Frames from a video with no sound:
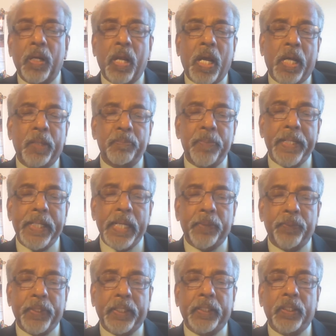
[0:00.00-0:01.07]
are made
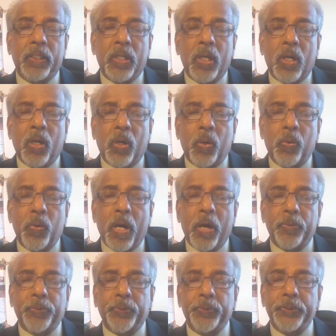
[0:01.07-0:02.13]
aware of
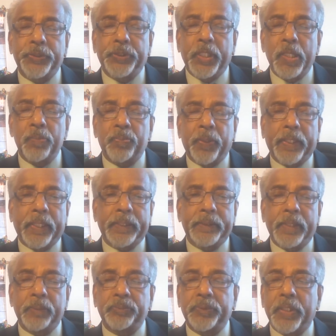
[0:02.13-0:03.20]
how to easily protect
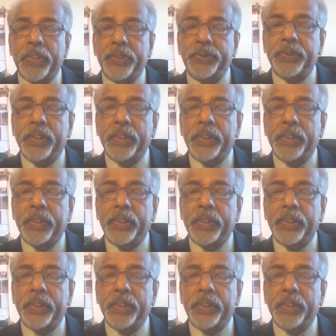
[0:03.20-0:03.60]
themselves